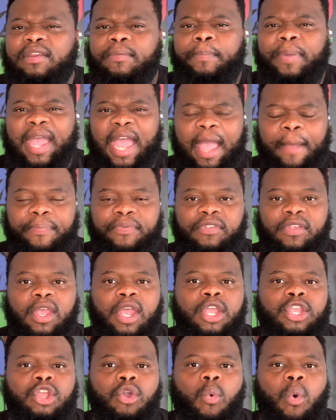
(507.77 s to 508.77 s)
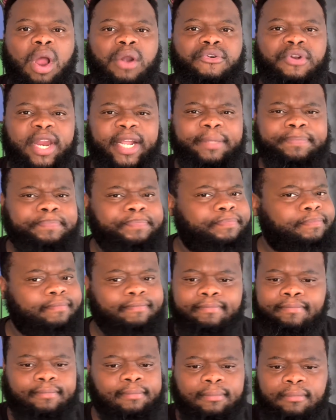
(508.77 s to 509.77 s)
perhaps you're wondering,
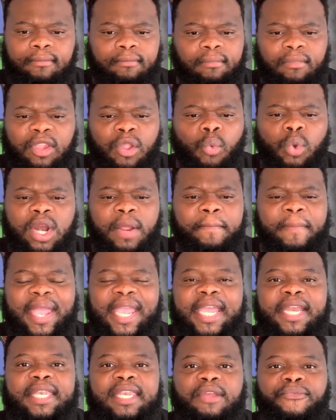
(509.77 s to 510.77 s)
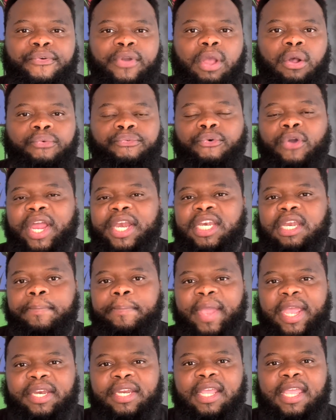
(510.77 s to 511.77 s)
will it make it difficult for
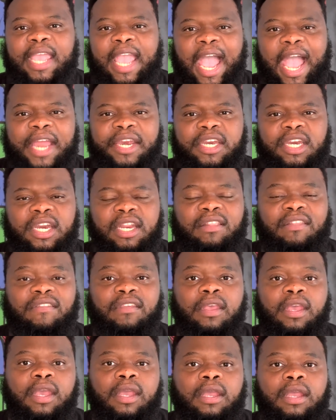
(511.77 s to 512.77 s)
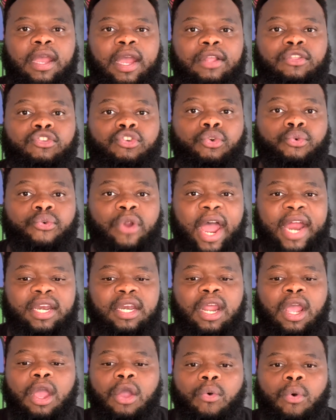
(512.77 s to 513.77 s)
independent candidates to
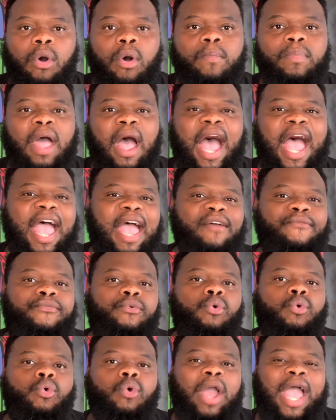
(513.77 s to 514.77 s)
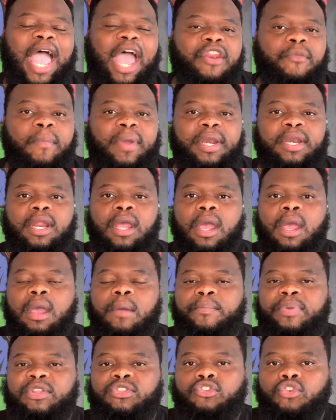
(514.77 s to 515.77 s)
run? Well, I have Herman
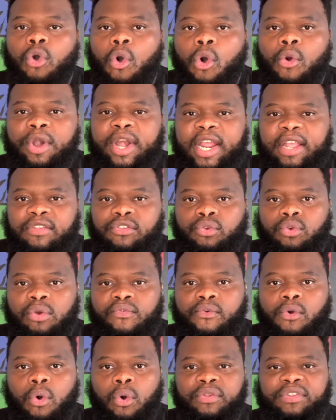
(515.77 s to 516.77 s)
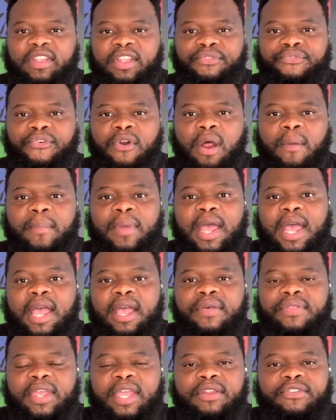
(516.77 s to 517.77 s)
Pretorius, who of course is from
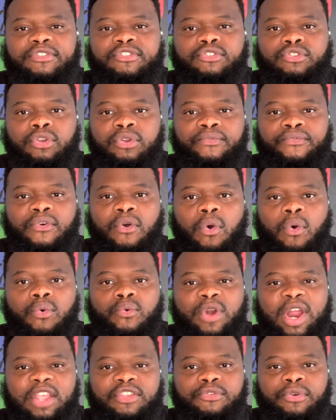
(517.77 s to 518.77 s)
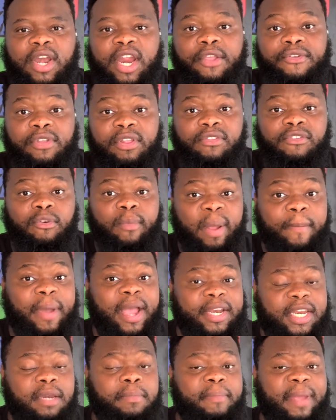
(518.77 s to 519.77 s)
the Institute for Race Relations. Remember,
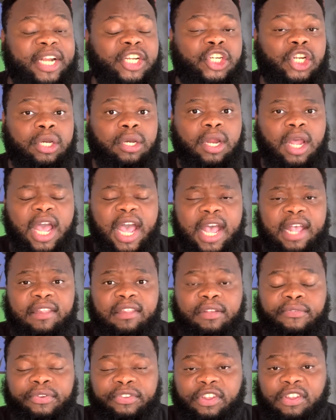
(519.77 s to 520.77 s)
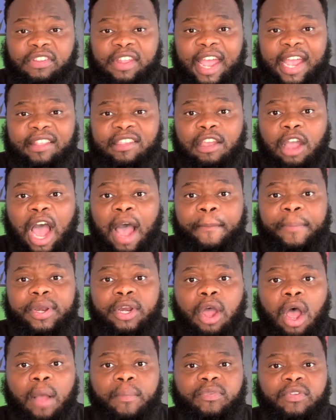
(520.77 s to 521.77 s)
I did mention civil society are up
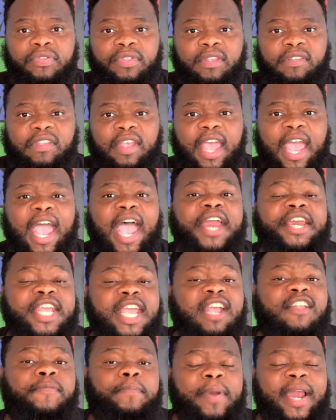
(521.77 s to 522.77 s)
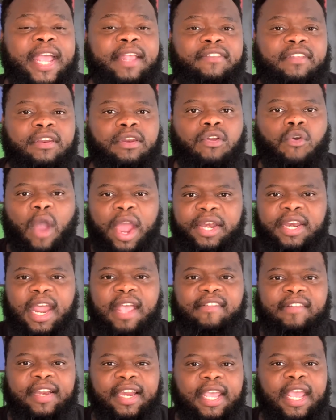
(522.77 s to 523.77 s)
in arms on this, and he explains it quite
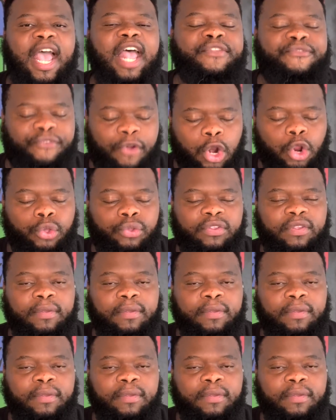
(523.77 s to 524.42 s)
nicely as follows.